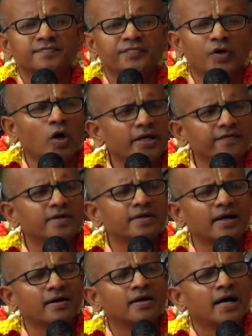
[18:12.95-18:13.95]
We are all
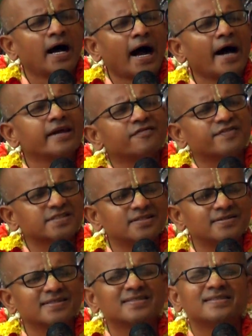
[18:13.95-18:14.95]
given higher
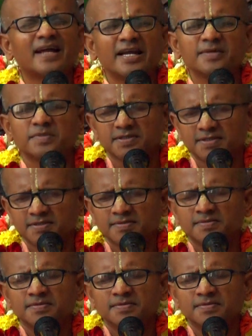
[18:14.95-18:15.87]
facilities than animals.